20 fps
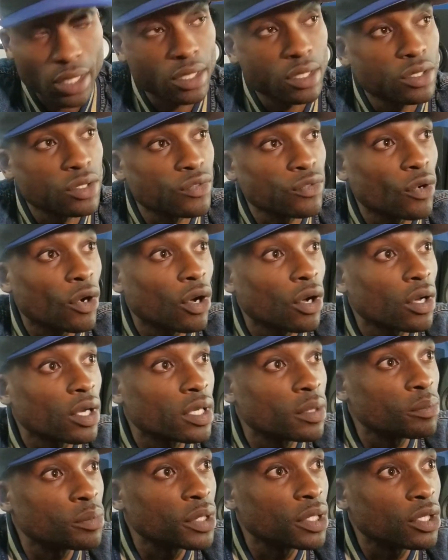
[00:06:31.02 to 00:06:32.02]
this far
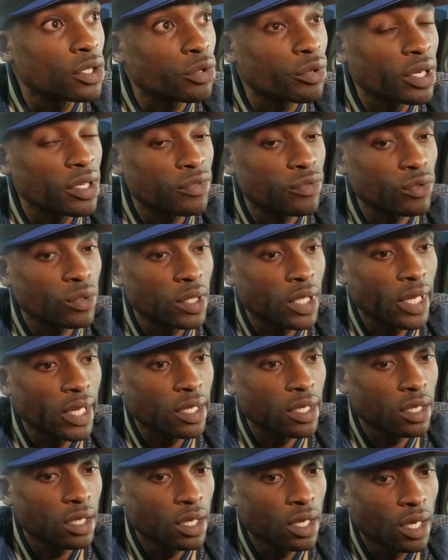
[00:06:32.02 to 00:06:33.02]
and being grateful that
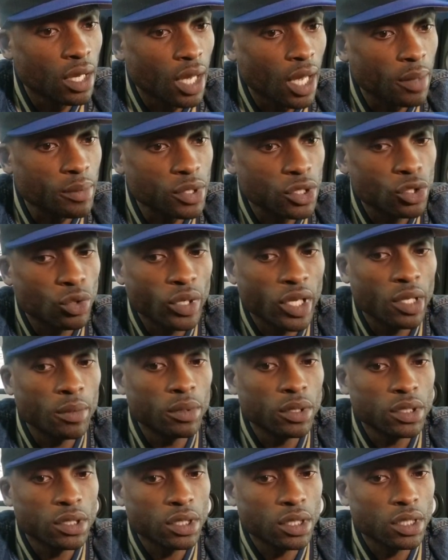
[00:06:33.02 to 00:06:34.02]
I'm still able
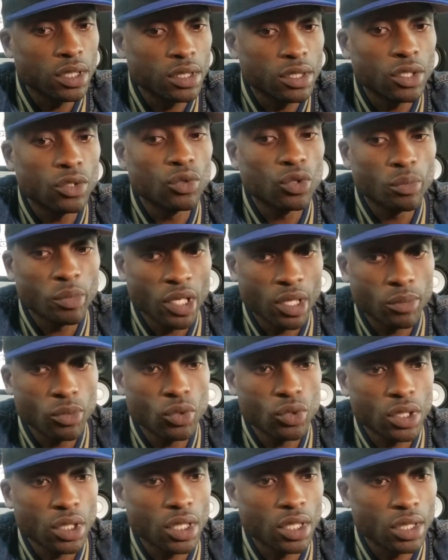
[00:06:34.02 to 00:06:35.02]
to continue to make
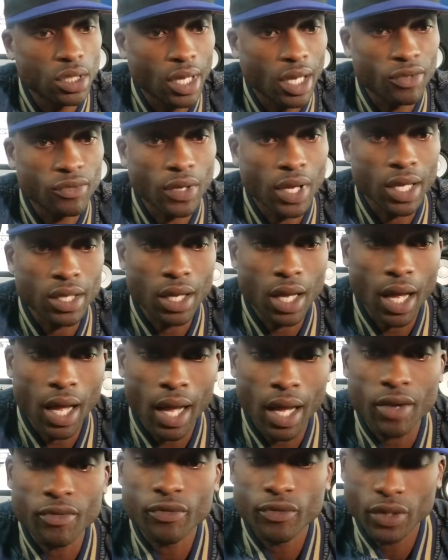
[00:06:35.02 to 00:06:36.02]
music, and
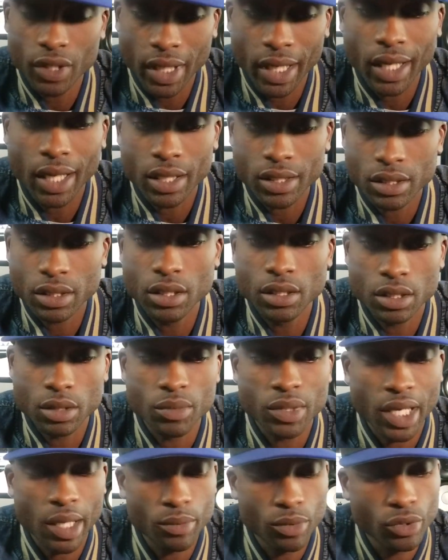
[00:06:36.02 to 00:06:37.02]
I feel like I see some
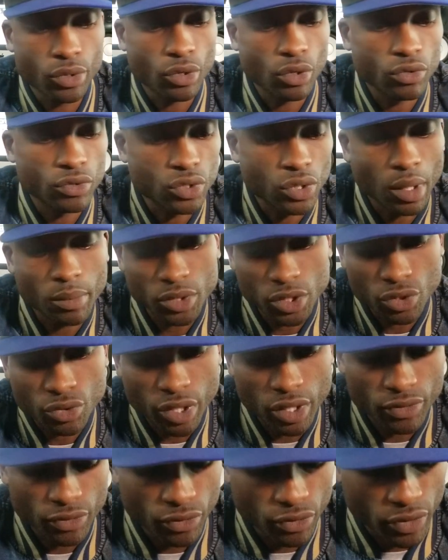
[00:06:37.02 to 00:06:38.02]
type of growth. So I'm just
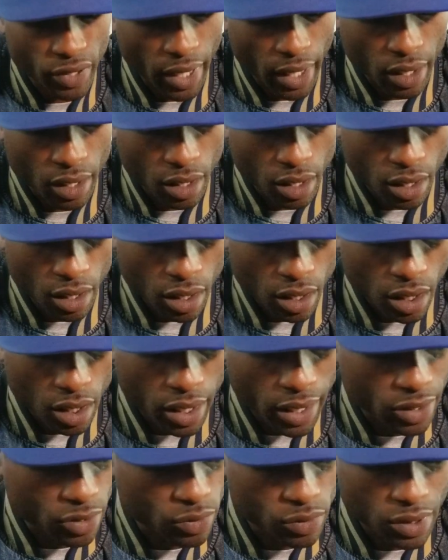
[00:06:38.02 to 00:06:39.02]
grateful for that, and
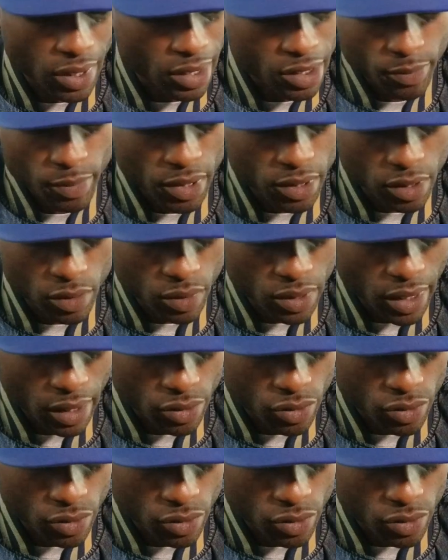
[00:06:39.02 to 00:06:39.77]
that's basically what that